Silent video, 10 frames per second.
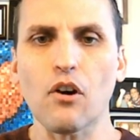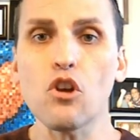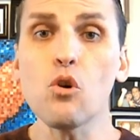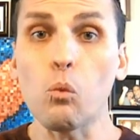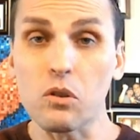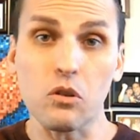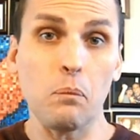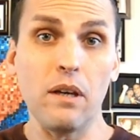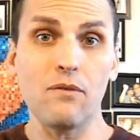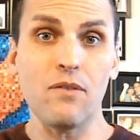Are you a
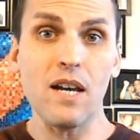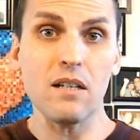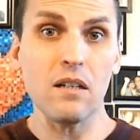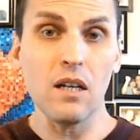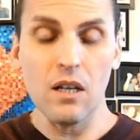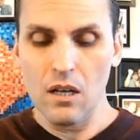Whistlepig fan?